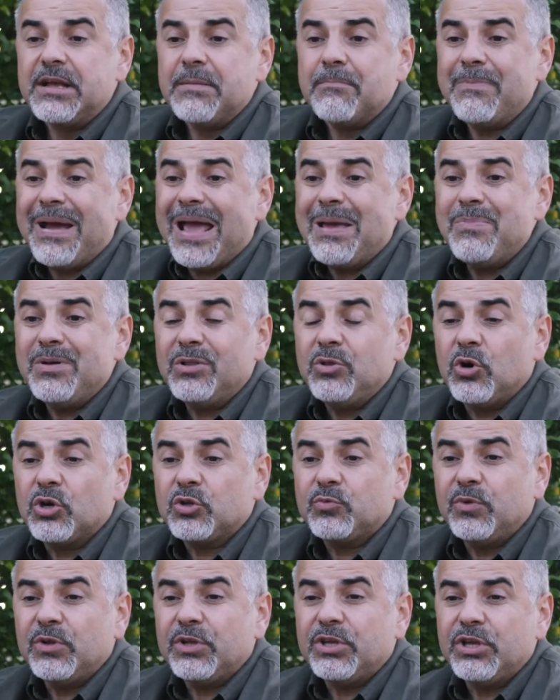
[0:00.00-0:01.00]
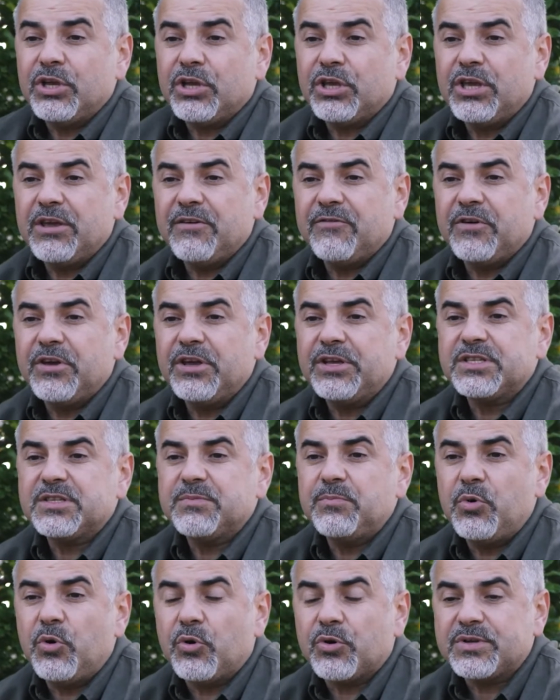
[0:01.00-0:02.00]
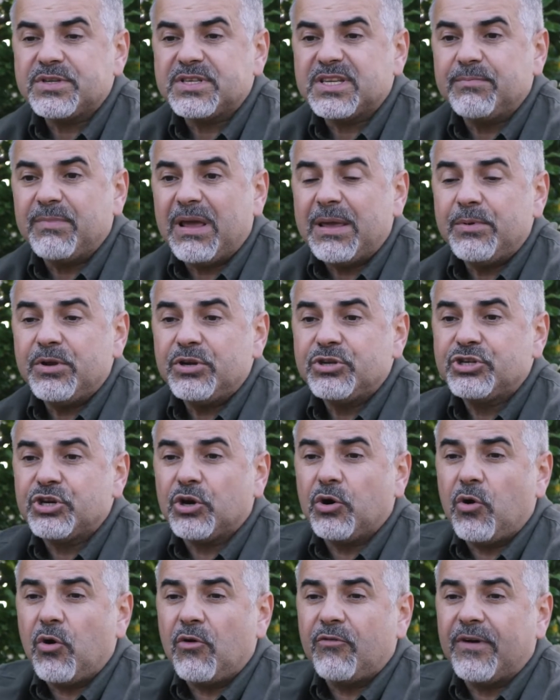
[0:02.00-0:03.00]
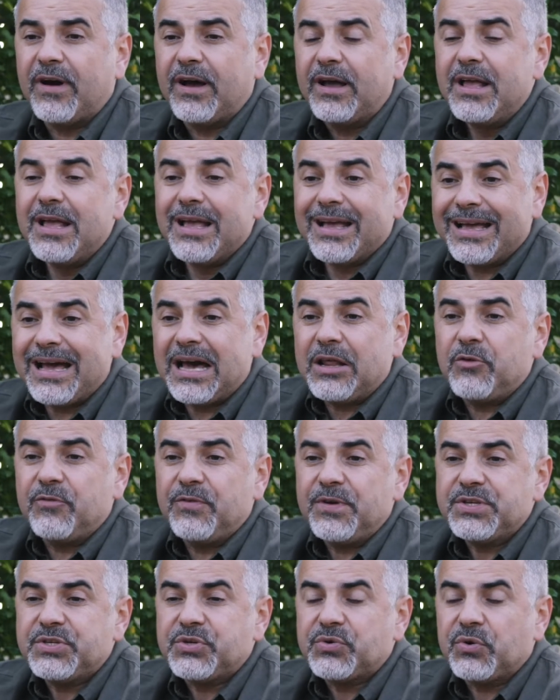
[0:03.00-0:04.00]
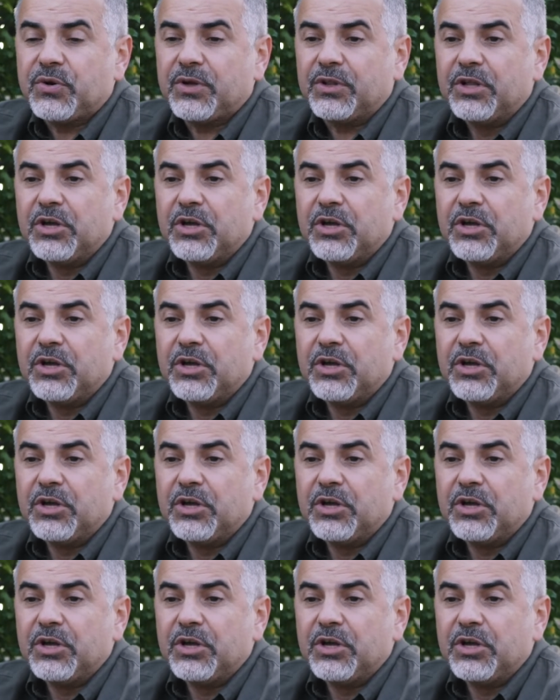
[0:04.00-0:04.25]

Maybe Lord will give his mercy. Maybe Jehovah, God of Israel,